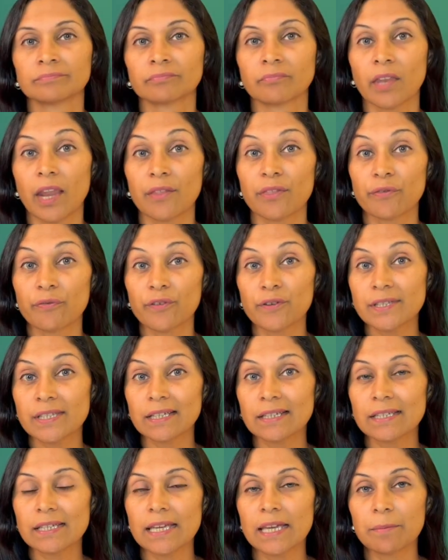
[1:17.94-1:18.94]
Now, the first thing
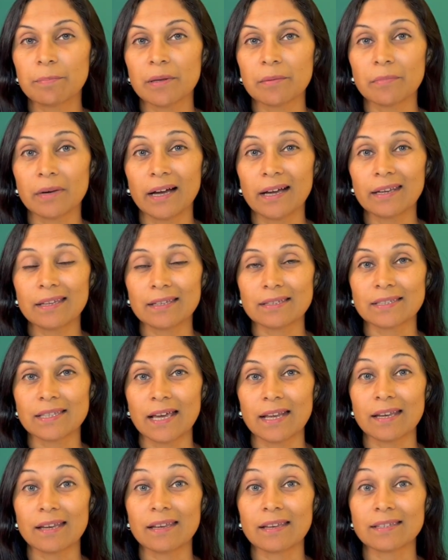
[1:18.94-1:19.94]
to keep in mind is
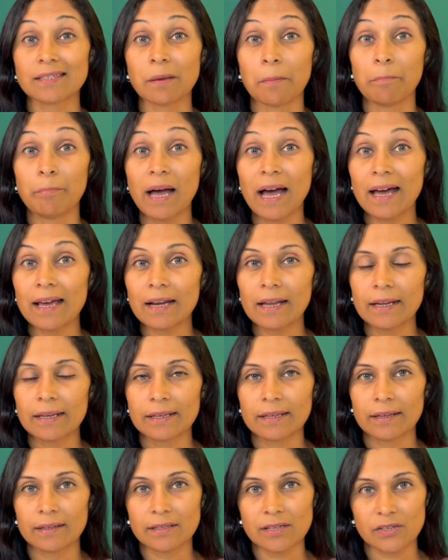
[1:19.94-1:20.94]
that it is a bad
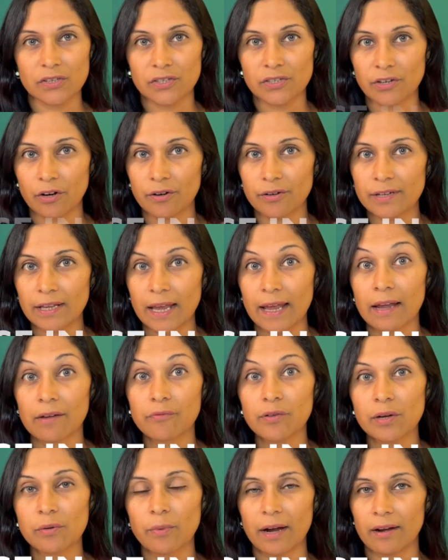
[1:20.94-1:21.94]
idea to start
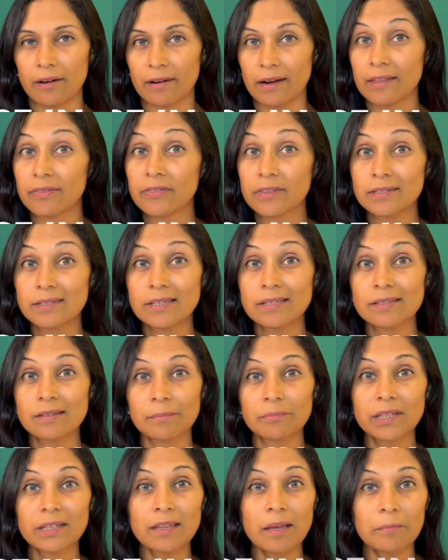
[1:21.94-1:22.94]
everywhere, and this is
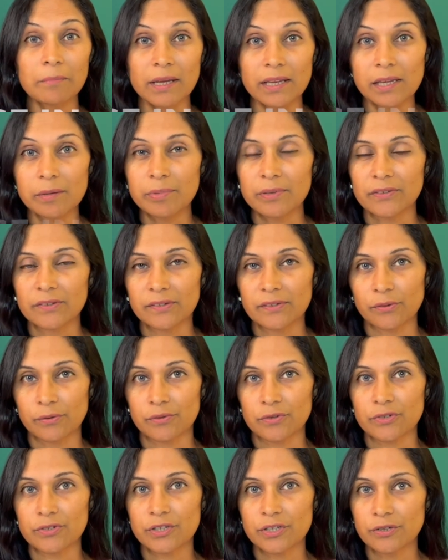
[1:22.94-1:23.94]
something that many business
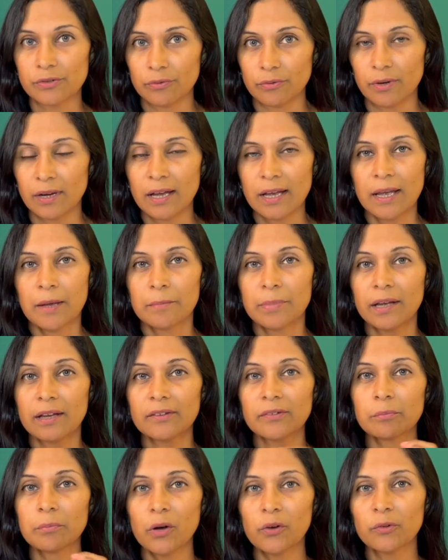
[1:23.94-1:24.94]
owners do.
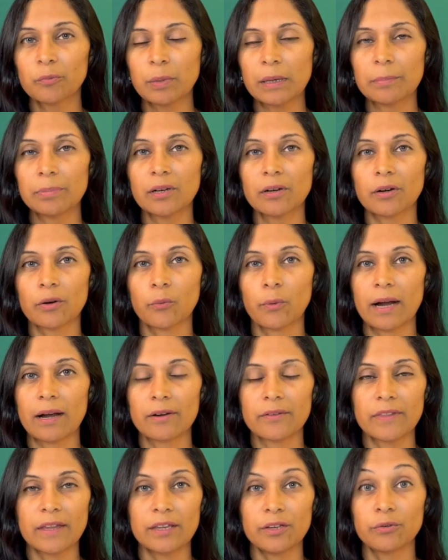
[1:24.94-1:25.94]
Because most people are aware
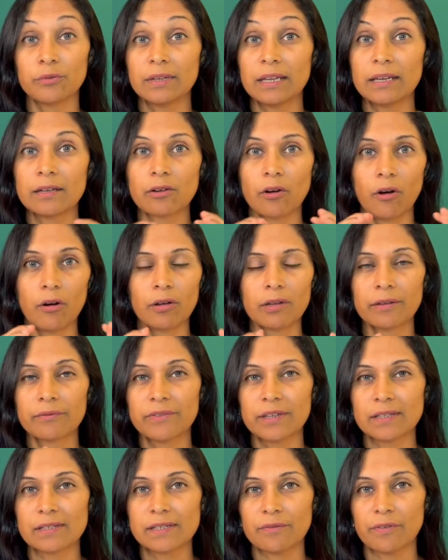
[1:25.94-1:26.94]
that you need all of
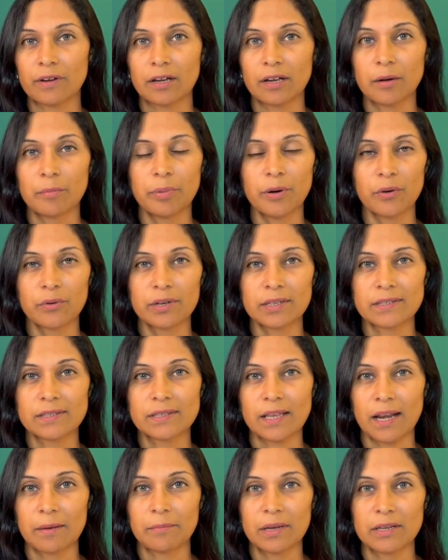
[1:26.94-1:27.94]
these different components
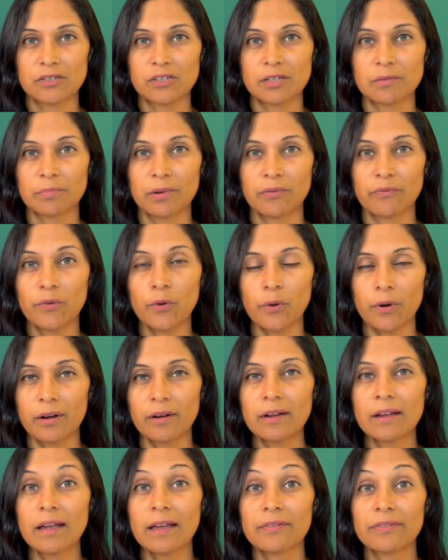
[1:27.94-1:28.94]
that I mentioned before,
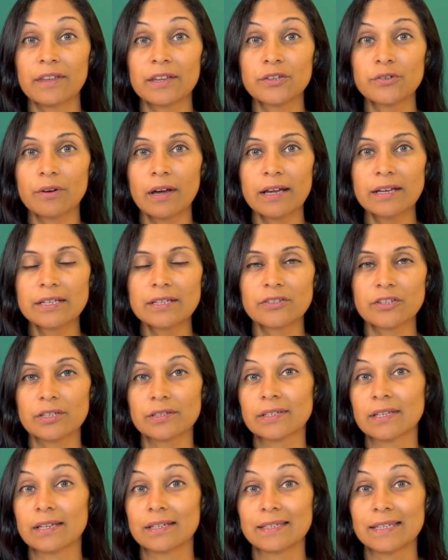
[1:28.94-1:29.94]
they try to
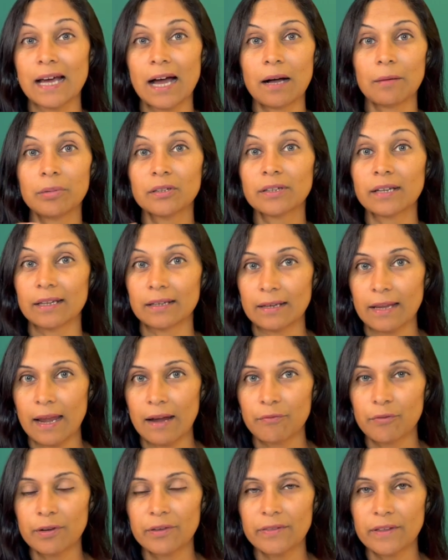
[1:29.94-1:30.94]
just dabble in
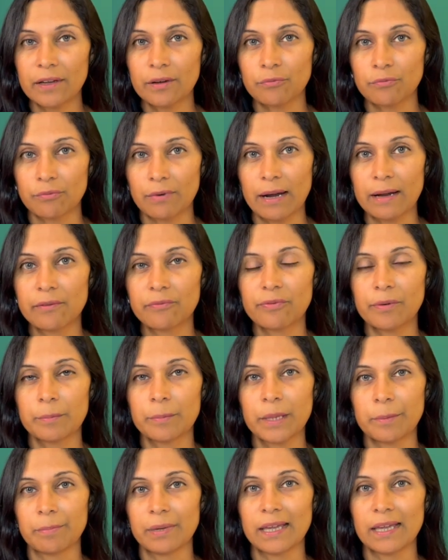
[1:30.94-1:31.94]
everything right from
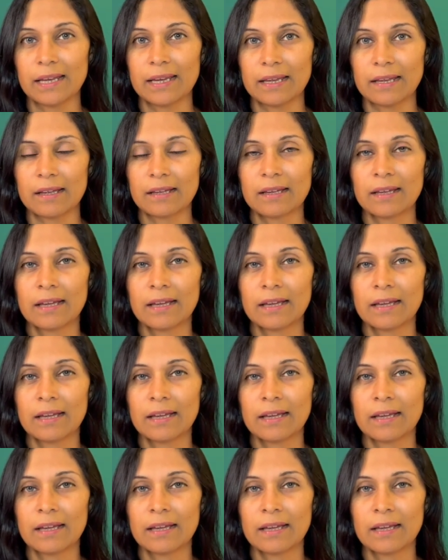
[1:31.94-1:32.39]
the beginning.